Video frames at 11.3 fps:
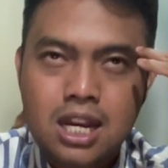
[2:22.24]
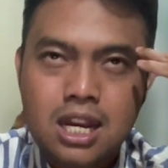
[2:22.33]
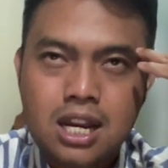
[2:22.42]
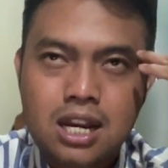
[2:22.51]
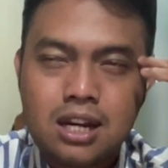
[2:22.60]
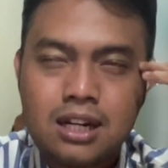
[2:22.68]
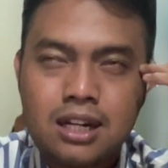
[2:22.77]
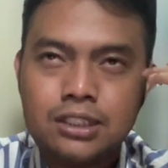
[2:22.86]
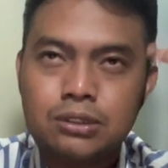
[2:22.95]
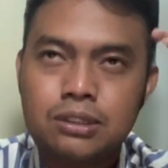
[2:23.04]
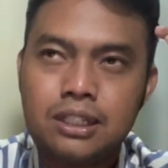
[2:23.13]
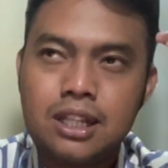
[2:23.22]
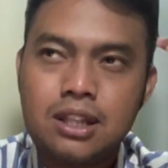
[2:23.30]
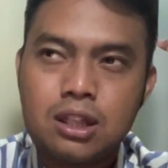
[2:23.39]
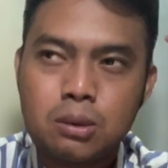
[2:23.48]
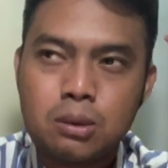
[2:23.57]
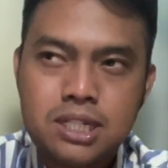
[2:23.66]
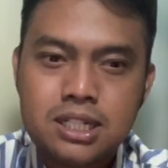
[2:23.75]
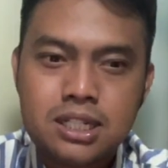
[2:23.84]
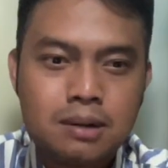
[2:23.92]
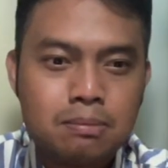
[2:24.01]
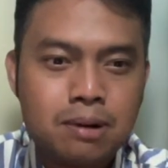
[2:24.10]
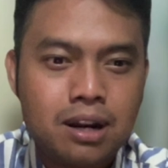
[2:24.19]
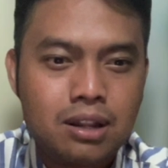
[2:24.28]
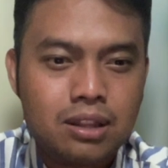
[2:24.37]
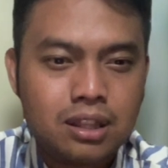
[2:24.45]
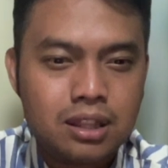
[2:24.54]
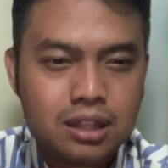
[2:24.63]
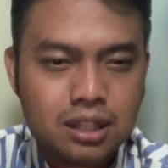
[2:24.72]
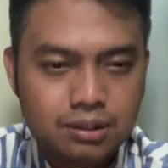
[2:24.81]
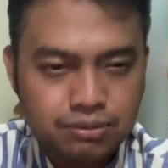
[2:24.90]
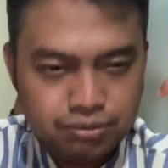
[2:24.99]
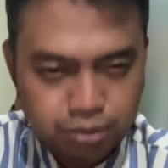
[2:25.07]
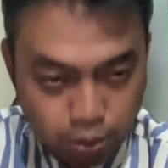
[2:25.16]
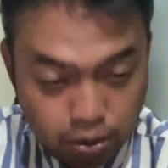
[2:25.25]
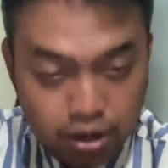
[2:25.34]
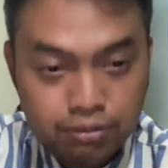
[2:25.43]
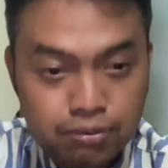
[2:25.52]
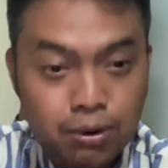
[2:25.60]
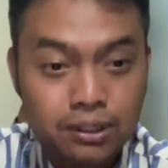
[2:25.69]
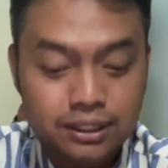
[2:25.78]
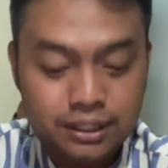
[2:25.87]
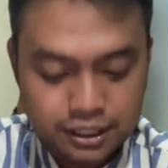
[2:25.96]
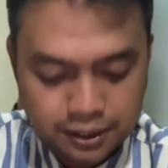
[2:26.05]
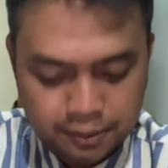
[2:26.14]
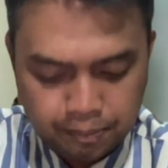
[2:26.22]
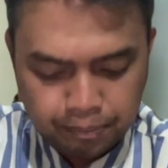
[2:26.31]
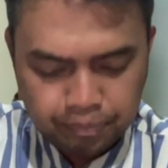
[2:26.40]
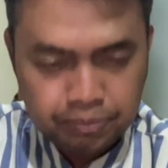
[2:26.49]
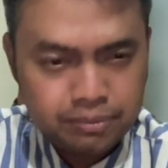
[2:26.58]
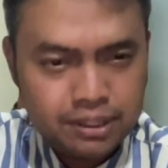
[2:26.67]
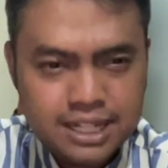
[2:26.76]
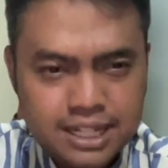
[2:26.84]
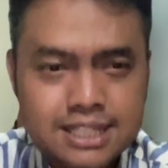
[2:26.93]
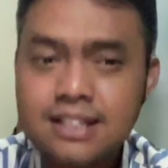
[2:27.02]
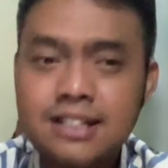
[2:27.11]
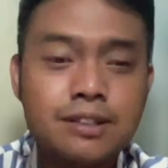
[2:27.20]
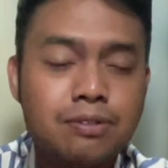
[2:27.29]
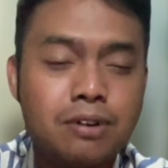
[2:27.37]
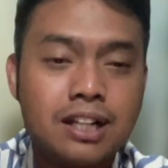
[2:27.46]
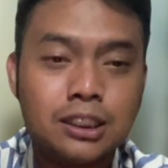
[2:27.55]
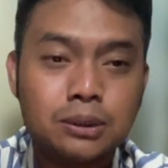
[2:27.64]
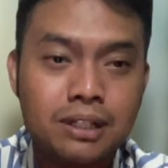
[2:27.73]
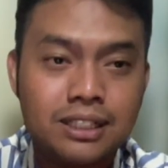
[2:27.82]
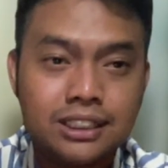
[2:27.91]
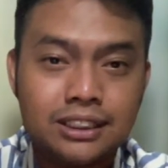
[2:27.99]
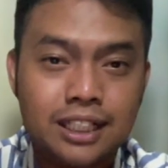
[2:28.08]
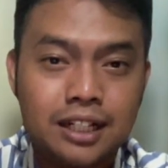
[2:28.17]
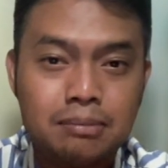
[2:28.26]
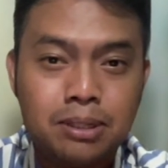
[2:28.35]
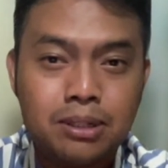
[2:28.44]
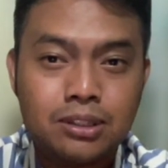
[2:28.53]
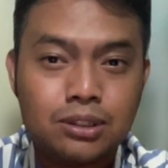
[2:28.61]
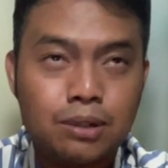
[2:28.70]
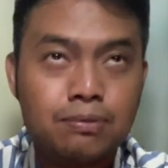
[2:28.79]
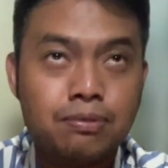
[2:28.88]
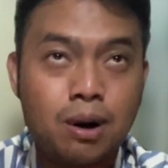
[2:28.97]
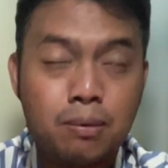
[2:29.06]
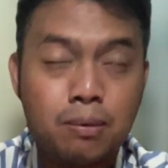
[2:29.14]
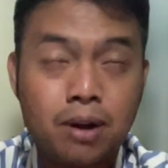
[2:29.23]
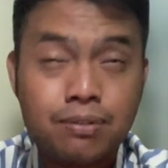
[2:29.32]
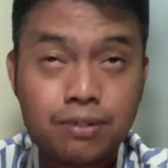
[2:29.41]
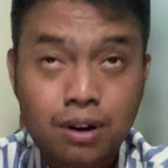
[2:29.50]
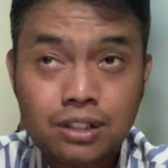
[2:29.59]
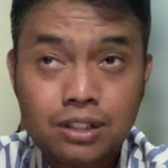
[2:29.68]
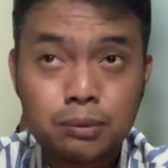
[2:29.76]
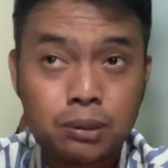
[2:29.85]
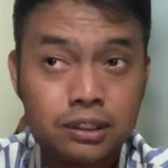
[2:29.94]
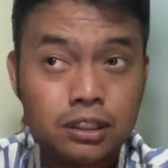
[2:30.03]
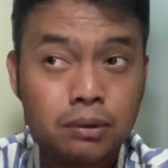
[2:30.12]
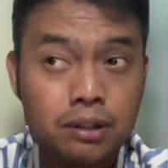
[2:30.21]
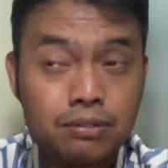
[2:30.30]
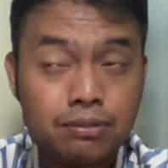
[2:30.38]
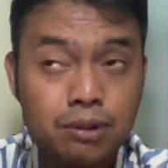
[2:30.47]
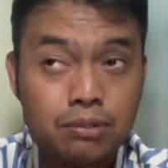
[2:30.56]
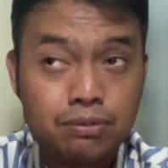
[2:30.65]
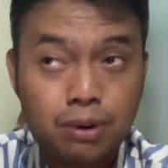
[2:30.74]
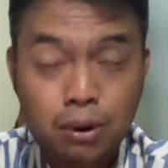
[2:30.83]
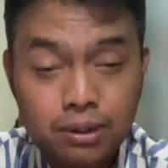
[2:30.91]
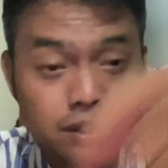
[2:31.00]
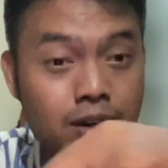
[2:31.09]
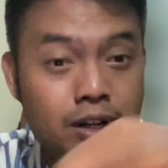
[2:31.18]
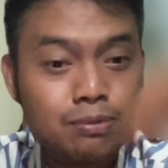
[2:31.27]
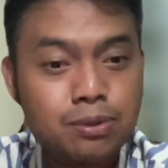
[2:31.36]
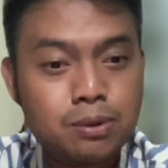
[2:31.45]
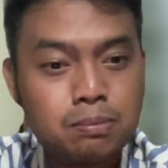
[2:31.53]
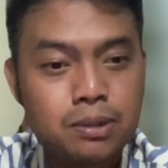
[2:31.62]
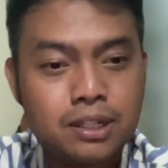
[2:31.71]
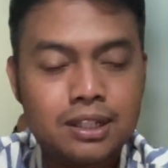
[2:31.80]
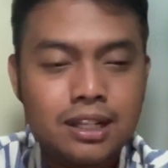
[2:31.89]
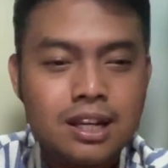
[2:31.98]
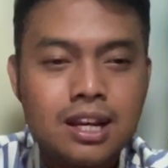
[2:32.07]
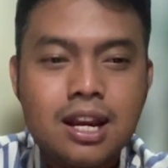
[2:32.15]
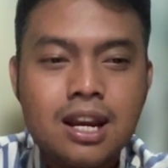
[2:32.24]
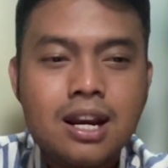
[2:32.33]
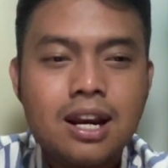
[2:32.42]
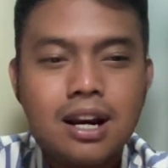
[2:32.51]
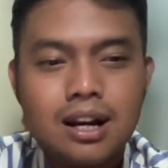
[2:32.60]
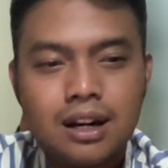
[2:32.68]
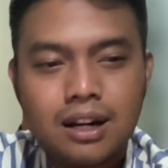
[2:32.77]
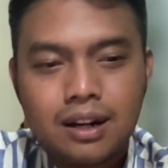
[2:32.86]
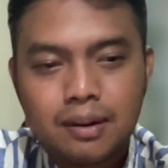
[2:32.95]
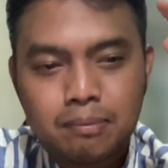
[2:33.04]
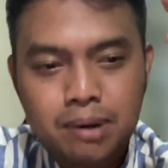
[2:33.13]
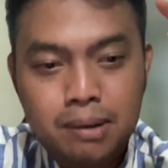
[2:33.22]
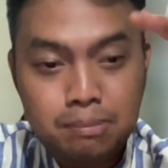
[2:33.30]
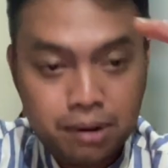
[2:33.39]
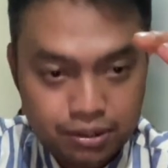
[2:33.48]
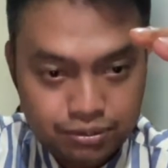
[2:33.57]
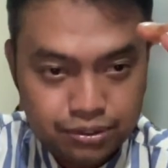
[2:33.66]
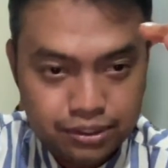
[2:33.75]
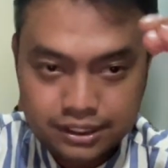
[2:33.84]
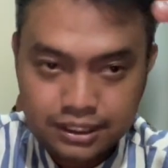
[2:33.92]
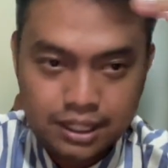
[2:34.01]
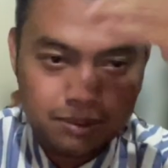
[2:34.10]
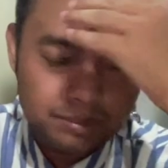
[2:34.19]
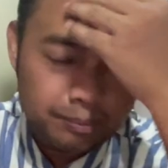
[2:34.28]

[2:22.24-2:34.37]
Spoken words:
intuition about the flow of water is easy for us to understand, because of course water will flow down if you put it above you and stuff.